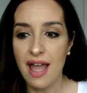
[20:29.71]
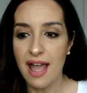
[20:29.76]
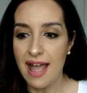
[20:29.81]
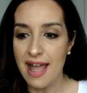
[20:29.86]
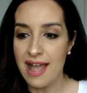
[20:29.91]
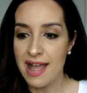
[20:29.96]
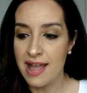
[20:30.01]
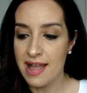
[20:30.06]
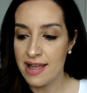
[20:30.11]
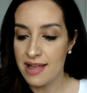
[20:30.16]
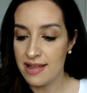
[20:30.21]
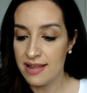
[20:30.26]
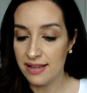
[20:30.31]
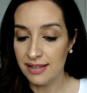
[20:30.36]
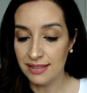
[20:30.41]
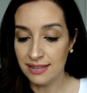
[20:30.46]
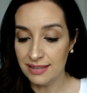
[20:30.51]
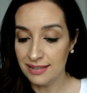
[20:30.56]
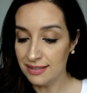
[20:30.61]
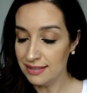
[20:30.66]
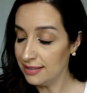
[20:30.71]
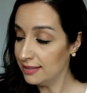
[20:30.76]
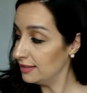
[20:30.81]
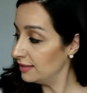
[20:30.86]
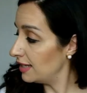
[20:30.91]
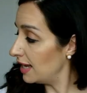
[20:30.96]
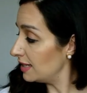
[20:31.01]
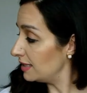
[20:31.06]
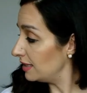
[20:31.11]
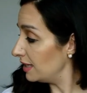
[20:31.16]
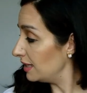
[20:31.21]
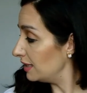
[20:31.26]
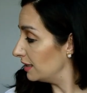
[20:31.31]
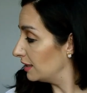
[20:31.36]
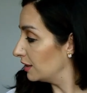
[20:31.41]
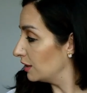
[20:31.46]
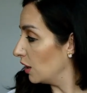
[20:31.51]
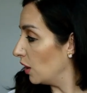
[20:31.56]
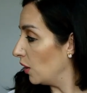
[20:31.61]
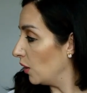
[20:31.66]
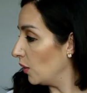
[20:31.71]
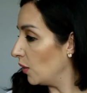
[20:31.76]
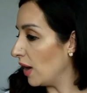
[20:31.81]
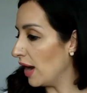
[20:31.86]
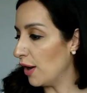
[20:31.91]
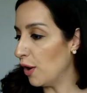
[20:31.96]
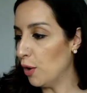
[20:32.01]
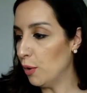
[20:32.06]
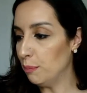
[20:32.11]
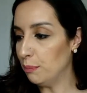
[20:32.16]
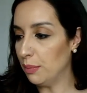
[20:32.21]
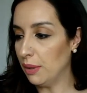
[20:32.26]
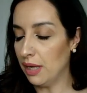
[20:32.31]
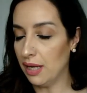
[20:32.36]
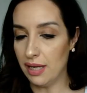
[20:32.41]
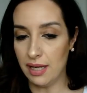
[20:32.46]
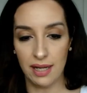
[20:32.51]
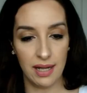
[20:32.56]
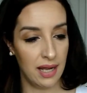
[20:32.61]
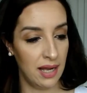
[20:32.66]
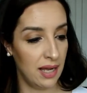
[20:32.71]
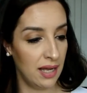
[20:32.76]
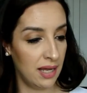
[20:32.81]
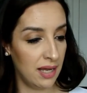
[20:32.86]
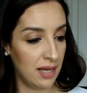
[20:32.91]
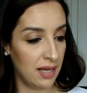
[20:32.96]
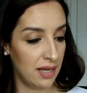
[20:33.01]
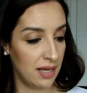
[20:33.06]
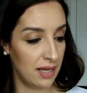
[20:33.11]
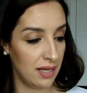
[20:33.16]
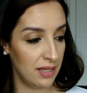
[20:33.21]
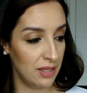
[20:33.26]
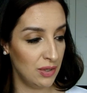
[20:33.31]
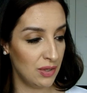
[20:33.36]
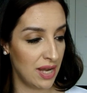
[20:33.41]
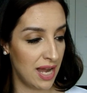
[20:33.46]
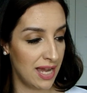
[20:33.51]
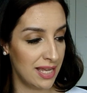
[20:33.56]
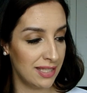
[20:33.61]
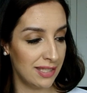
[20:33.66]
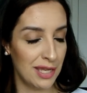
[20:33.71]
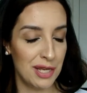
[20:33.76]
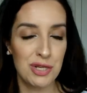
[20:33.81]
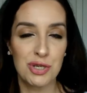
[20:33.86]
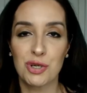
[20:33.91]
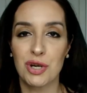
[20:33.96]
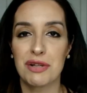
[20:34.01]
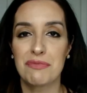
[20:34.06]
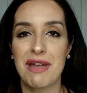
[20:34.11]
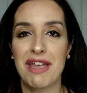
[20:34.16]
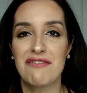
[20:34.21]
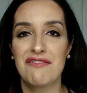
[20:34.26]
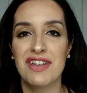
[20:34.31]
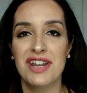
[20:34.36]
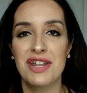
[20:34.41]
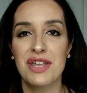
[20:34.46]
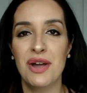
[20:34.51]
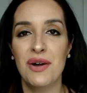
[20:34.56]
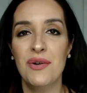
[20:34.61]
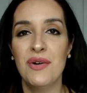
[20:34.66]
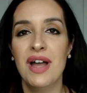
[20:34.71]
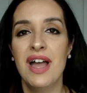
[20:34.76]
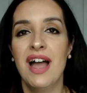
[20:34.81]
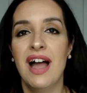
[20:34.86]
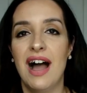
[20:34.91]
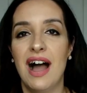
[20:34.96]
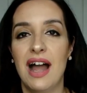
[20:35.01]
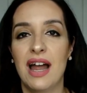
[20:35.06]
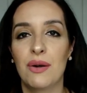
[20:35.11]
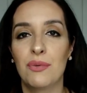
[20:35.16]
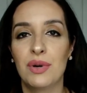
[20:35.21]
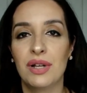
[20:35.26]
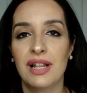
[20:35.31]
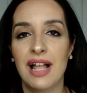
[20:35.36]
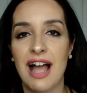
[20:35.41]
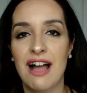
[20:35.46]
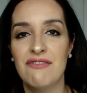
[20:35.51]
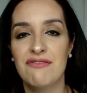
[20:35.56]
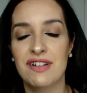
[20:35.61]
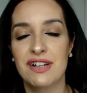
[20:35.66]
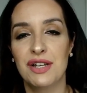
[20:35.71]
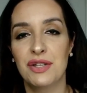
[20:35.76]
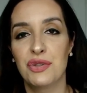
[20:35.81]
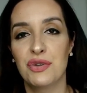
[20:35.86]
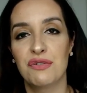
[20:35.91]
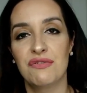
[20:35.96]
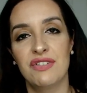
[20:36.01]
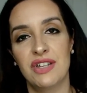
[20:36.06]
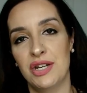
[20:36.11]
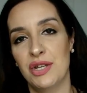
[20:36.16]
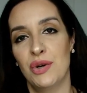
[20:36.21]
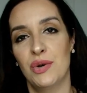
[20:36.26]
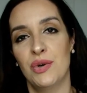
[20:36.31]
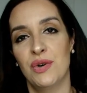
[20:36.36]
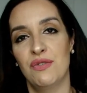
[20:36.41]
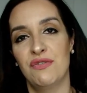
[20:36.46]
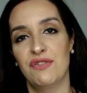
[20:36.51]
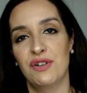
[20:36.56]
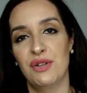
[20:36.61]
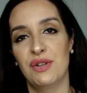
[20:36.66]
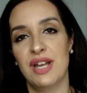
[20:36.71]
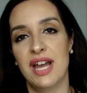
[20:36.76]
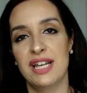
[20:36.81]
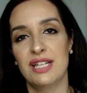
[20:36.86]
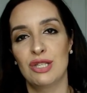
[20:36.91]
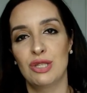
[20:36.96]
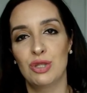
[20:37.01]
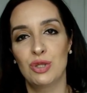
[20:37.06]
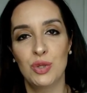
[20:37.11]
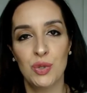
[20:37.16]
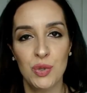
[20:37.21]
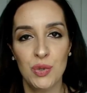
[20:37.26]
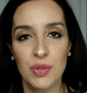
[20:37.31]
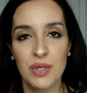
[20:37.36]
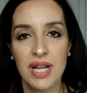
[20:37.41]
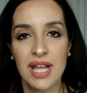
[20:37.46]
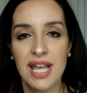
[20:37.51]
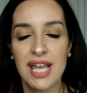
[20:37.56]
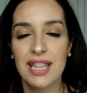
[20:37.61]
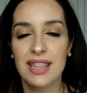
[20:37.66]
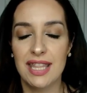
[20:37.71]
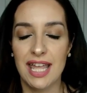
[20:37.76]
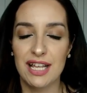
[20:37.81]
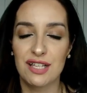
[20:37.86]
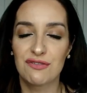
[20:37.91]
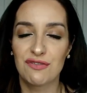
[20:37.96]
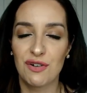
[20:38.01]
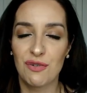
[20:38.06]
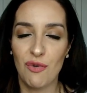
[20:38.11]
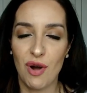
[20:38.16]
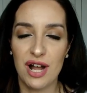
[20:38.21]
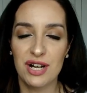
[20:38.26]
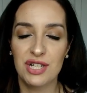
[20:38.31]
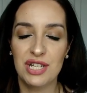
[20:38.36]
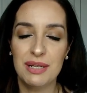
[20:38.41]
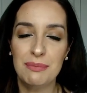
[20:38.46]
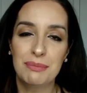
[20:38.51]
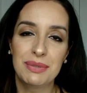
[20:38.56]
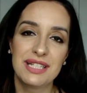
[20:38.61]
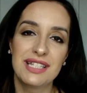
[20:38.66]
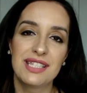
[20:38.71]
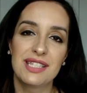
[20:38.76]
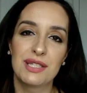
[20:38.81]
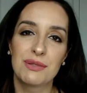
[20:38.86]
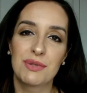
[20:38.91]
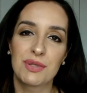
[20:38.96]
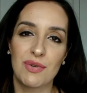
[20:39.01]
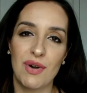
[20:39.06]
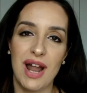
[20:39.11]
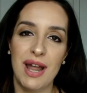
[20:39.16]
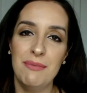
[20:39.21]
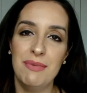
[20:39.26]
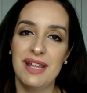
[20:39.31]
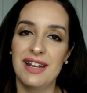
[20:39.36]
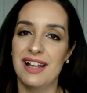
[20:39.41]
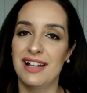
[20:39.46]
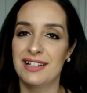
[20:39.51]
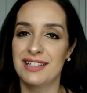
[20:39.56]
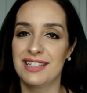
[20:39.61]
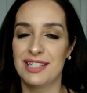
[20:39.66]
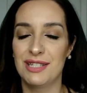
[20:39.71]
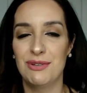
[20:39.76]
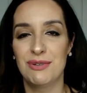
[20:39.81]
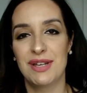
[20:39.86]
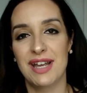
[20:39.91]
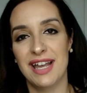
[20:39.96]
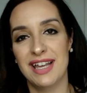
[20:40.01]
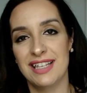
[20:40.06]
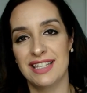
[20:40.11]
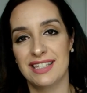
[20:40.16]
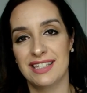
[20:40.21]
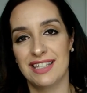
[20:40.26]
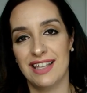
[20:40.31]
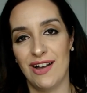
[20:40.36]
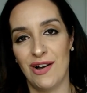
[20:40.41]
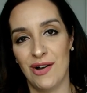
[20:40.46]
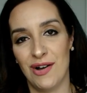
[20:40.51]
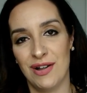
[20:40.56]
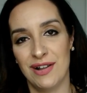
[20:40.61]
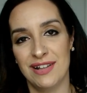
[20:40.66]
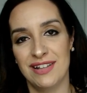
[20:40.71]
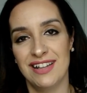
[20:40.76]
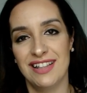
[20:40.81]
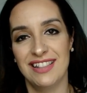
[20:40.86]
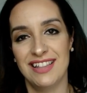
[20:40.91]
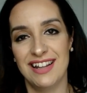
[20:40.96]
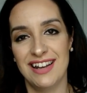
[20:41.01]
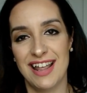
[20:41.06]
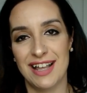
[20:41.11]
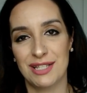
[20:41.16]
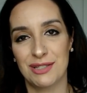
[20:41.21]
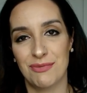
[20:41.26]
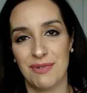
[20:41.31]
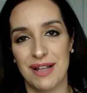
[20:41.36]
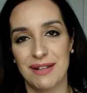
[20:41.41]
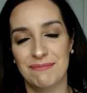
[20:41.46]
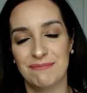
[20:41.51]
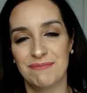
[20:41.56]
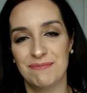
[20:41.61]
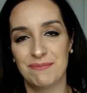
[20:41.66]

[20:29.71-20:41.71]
And that's it. So I hope you guys enjoyed my video. I will have another video for you guys soon. Thanks for watching. Please subscribe, and I'll see you guys on the next one.